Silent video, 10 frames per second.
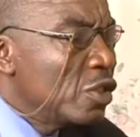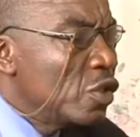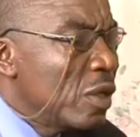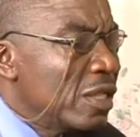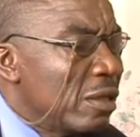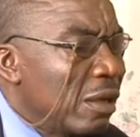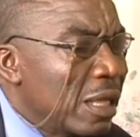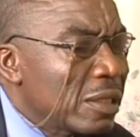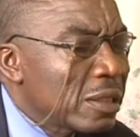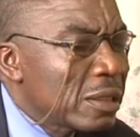US
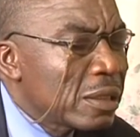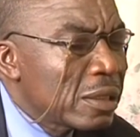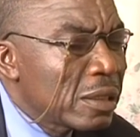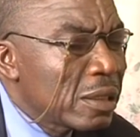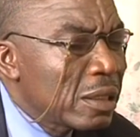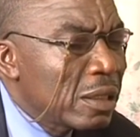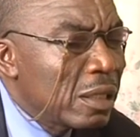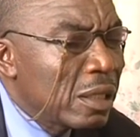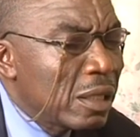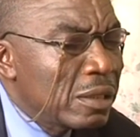dollars.
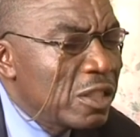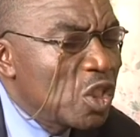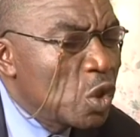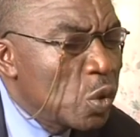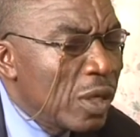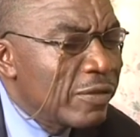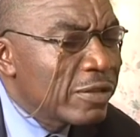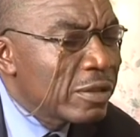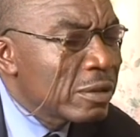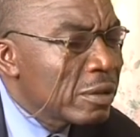On the 12th,